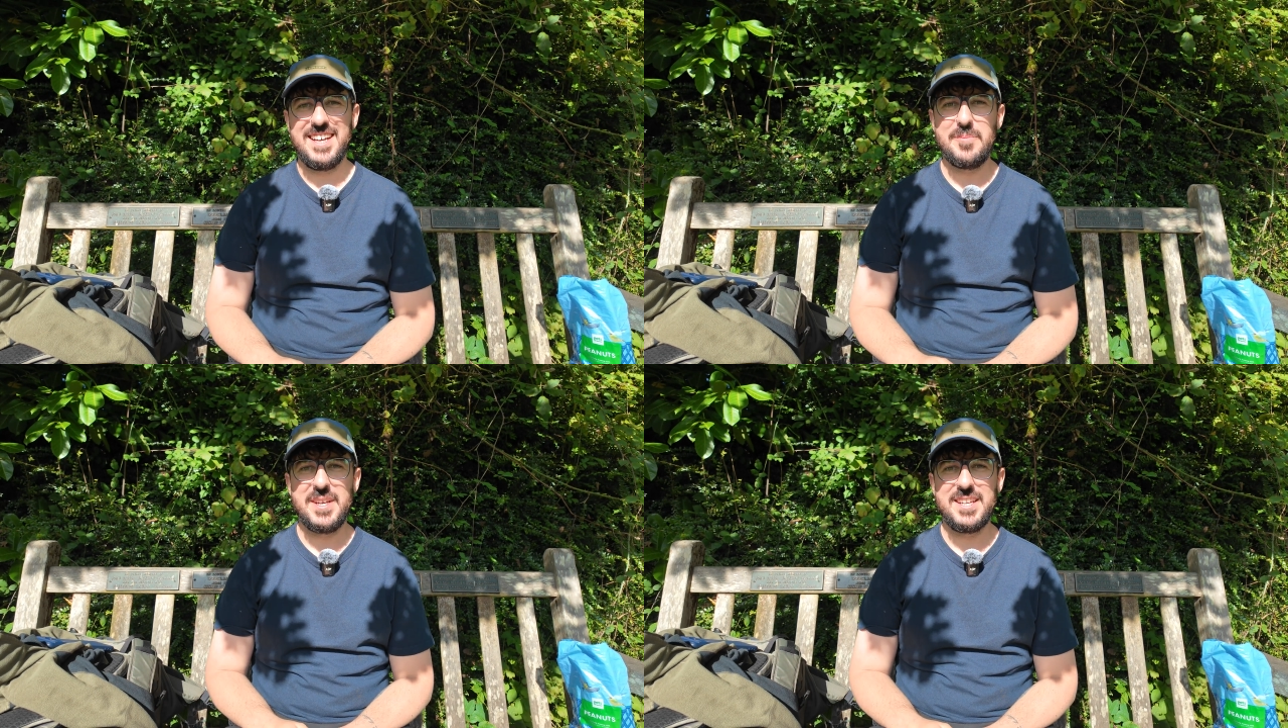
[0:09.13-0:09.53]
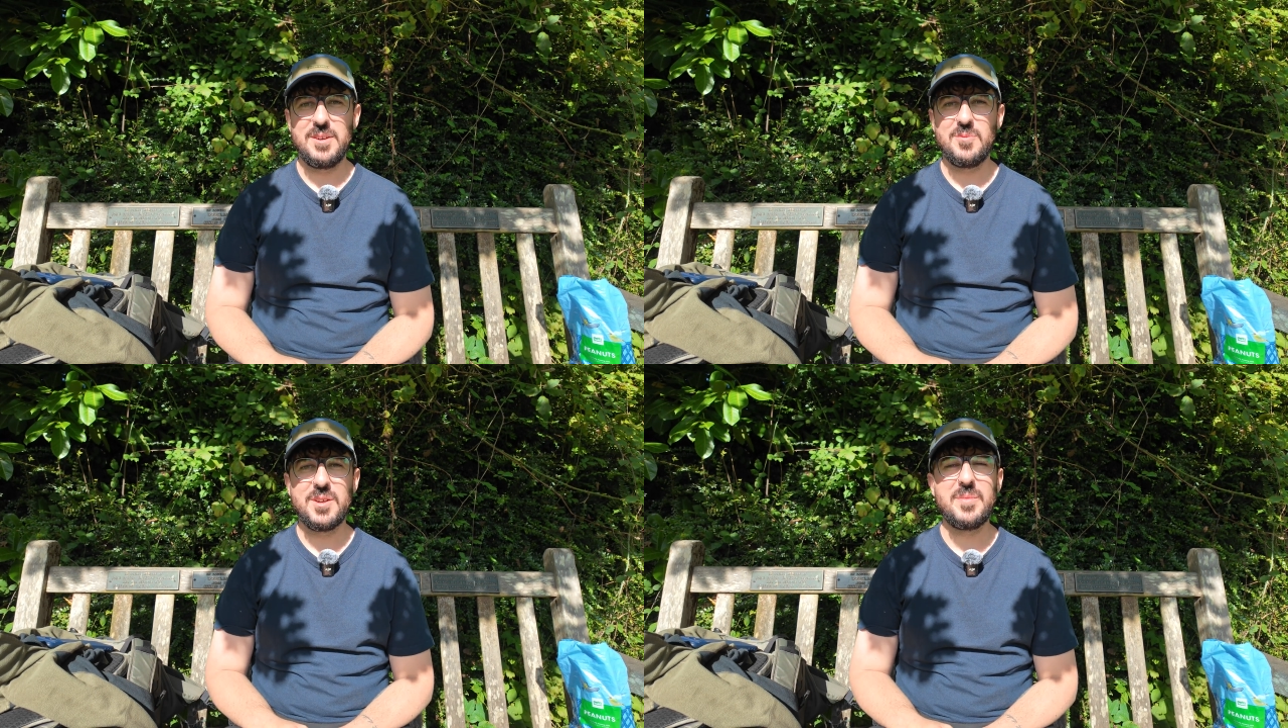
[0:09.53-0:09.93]
I'm in
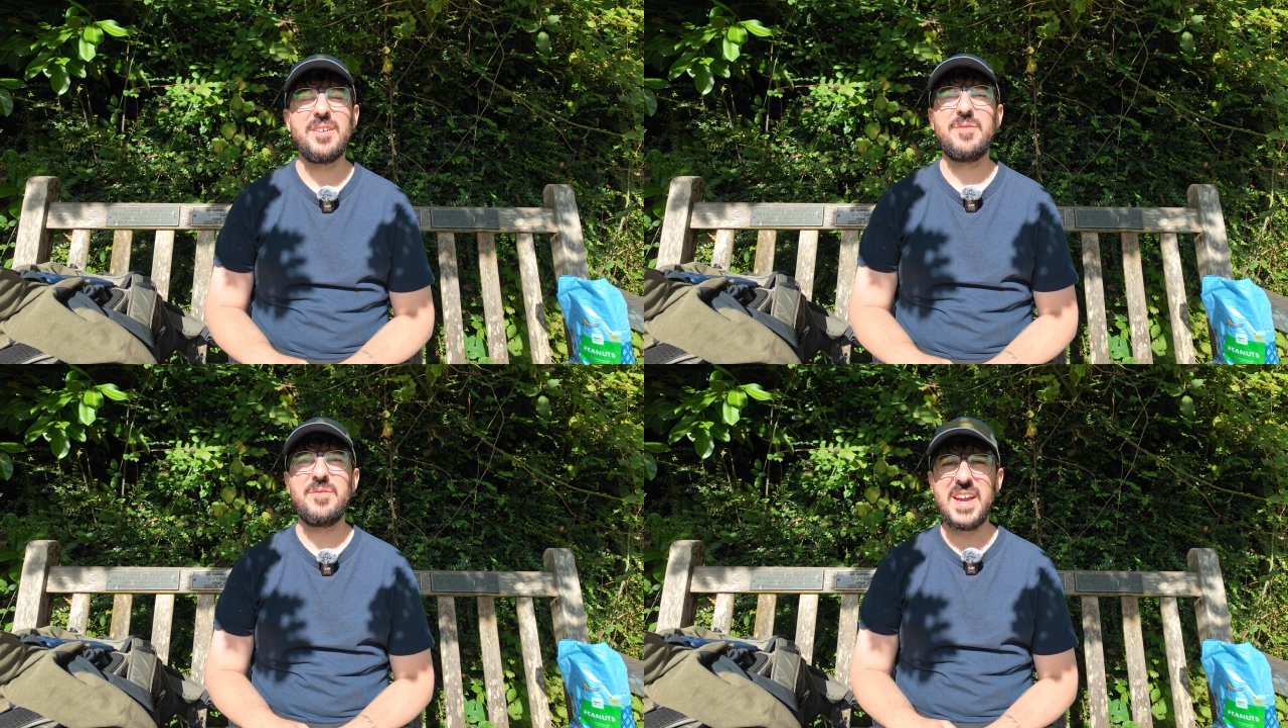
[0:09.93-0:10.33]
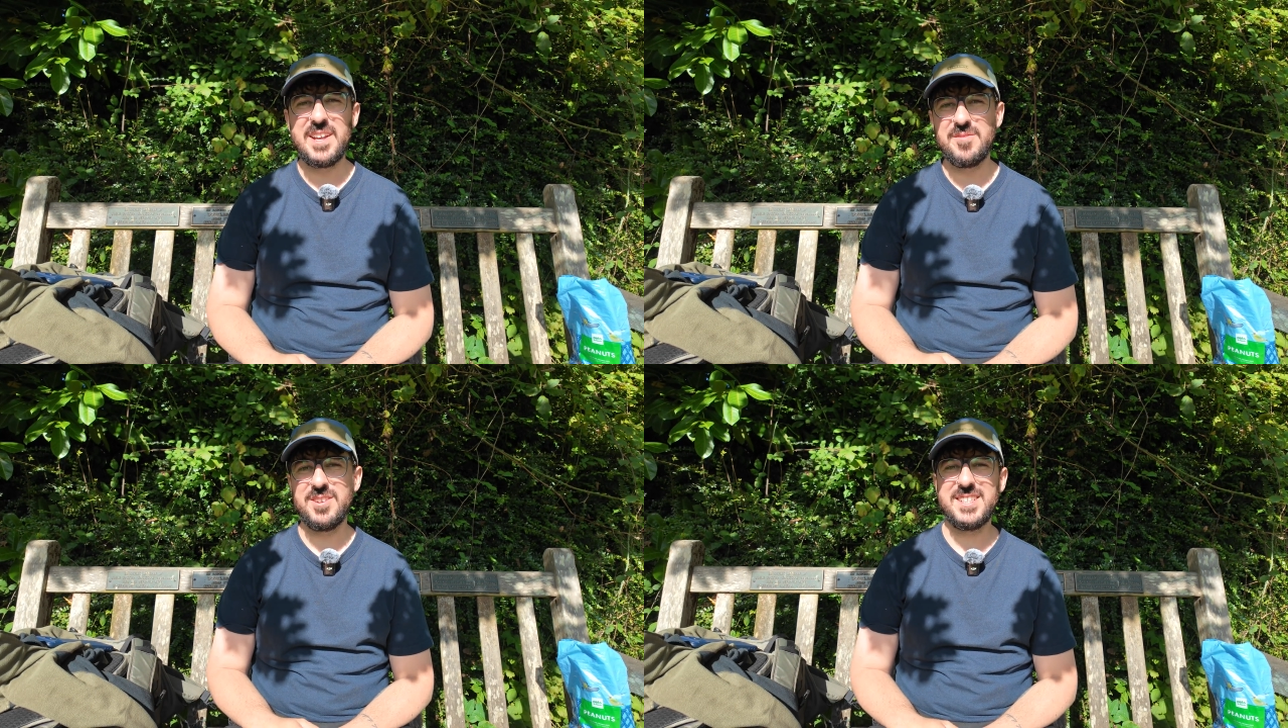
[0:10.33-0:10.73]
one of my
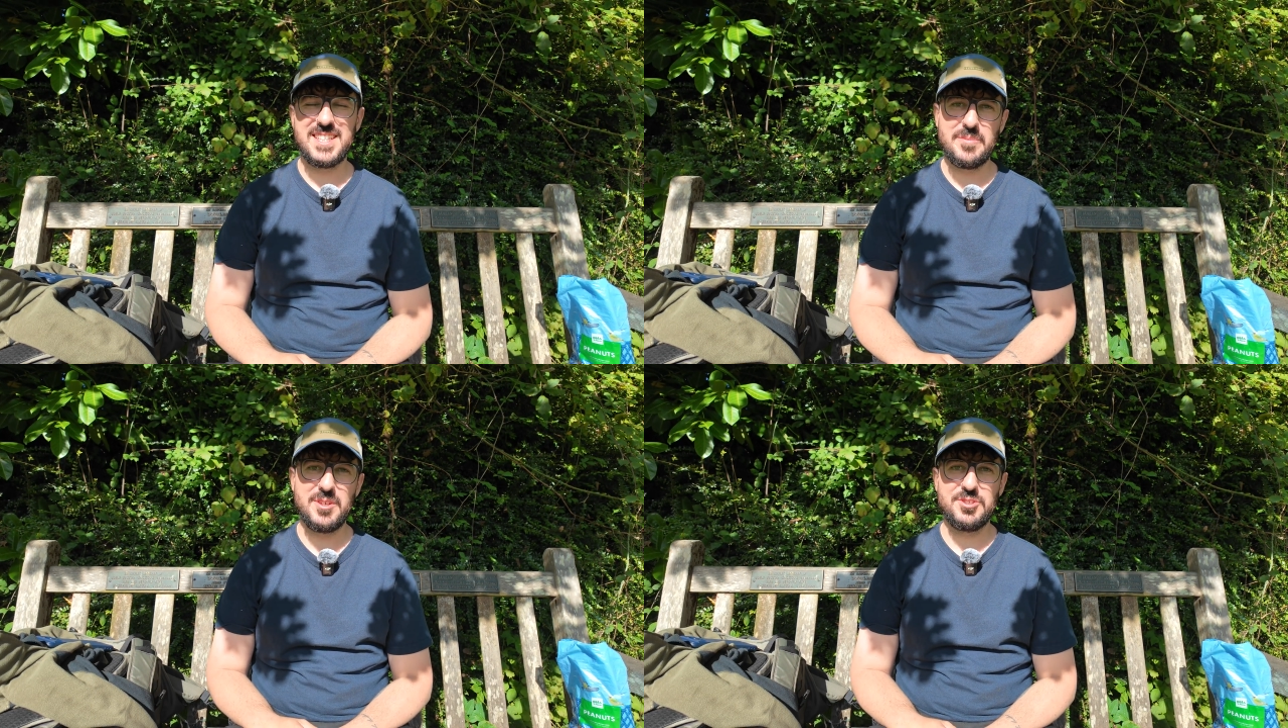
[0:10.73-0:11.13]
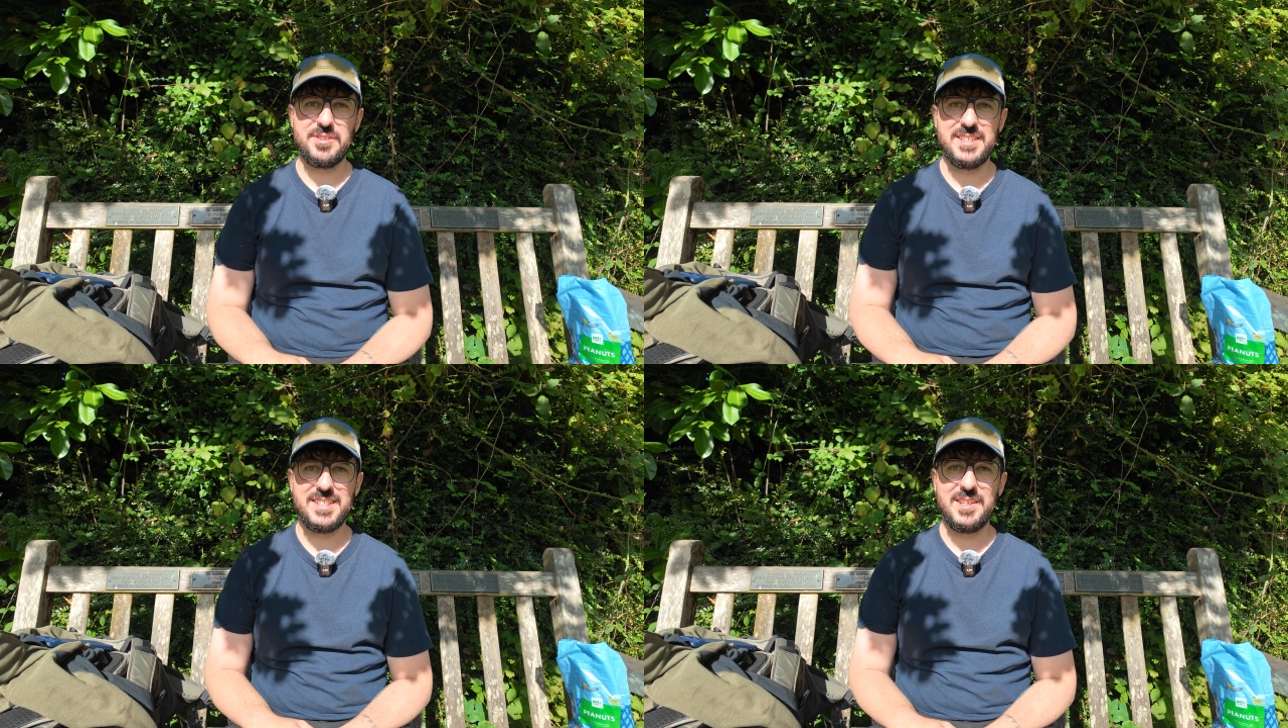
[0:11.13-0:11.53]
favourite cemeteries